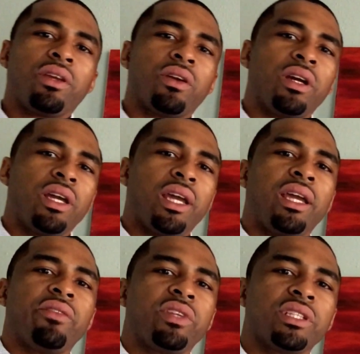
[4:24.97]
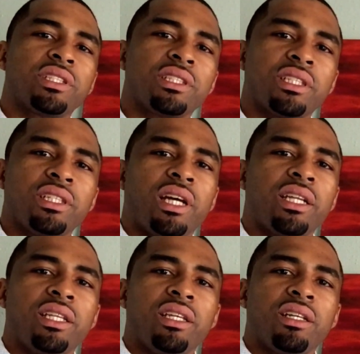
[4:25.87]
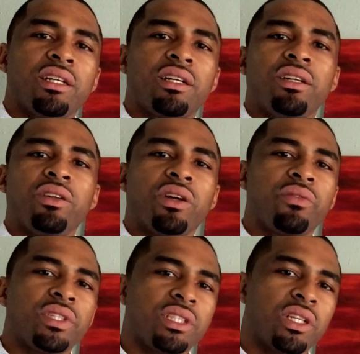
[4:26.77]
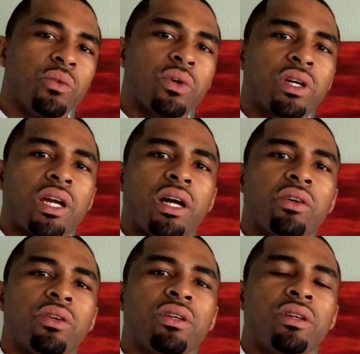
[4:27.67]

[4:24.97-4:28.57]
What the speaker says: hey, if this is a good idea, or if it's going to work out,